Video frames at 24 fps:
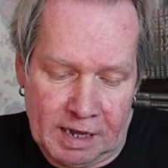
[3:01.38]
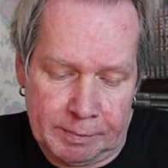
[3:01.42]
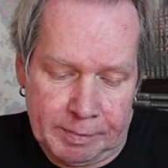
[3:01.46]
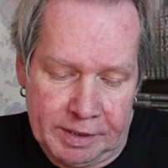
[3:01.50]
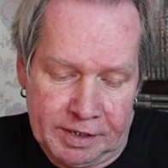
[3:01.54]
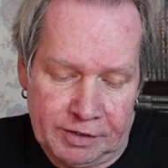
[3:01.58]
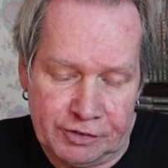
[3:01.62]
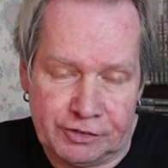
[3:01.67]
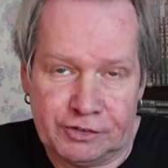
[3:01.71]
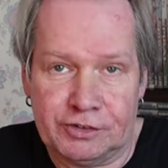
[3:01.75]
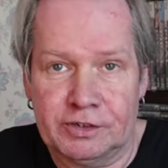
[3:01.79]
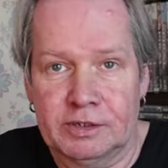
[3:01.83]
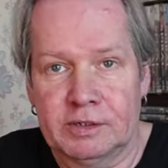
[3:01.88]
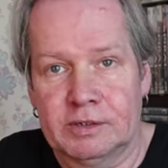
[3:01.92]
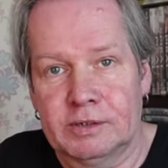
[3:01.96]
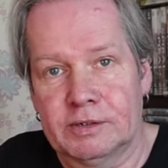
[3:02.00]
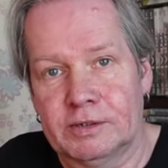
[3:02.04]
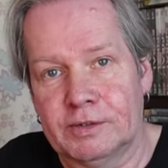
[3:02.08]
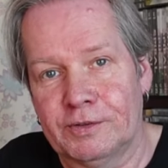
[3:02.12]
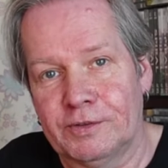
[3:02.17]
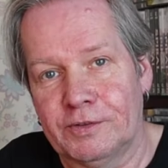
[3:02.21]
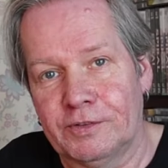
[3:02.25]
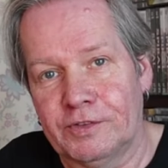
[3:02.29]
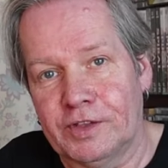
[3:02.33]
habits,
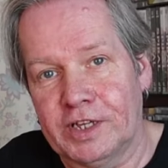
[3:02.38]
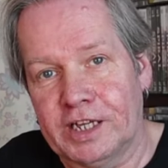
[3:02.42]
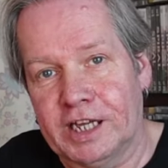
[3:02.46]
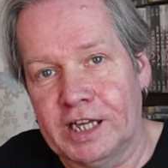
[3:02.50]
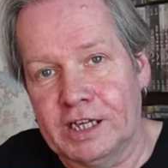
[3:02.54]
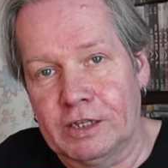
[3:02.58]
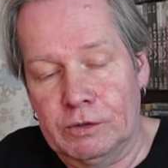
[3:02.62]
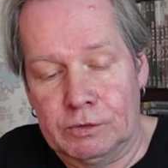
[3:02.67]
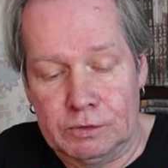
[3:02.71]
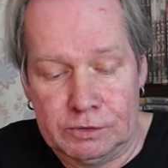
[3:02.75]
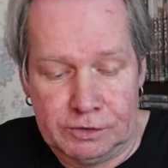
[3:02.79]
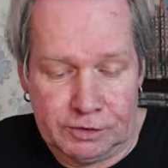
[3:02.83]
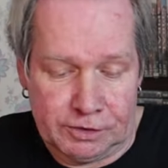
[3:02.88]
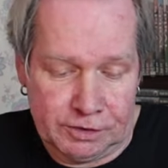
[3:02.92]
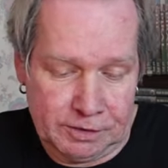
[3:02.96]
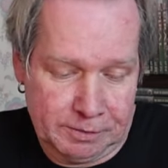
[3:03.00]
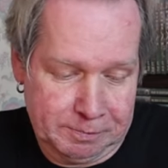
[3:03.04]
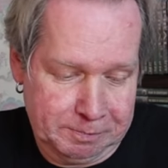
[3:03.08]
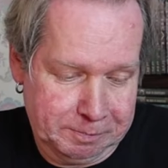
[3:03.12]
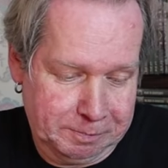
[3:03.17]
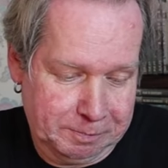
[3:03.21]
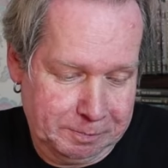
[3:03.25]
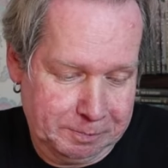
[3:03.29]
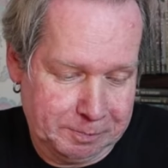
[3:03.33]
the giggles.
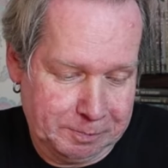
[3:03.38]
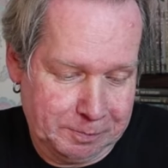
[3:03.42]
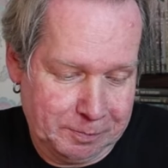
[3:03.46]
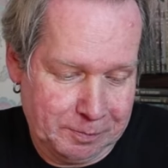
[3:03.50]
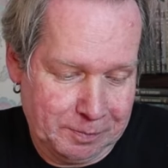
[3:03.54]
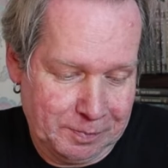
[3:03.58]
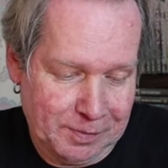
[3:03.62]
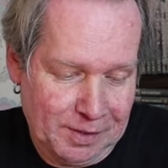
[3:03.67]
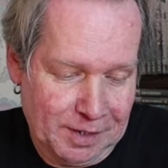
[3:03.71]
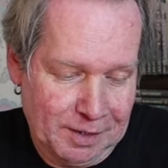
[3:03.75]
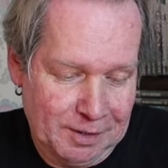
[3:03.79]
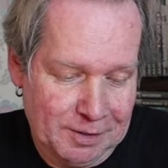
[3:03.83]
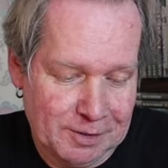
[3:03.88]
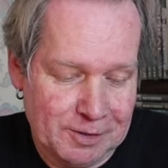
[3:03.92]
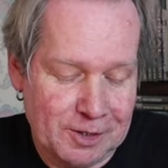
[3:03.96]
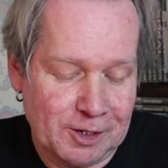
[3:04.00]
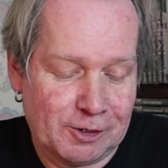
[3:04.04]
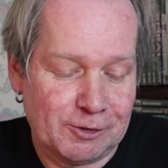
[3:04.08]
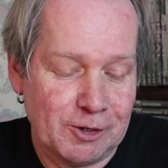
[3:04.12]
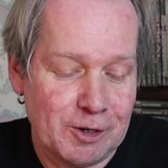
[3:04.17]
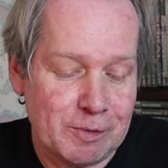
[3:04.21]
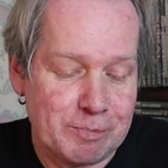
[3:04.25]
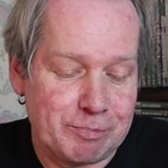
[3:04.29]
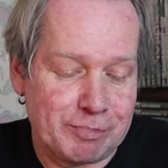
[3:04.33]
The
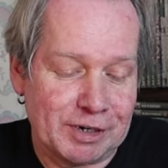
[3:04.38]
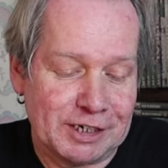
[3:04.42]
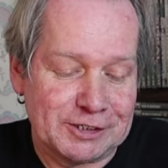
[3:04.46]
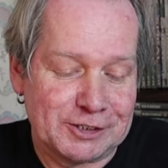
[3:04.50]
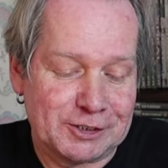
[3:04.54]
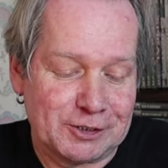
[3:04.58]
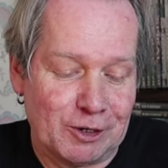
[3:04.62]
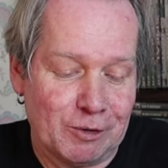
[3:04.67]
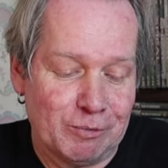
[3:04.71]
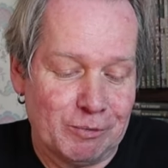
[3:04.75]
group pressed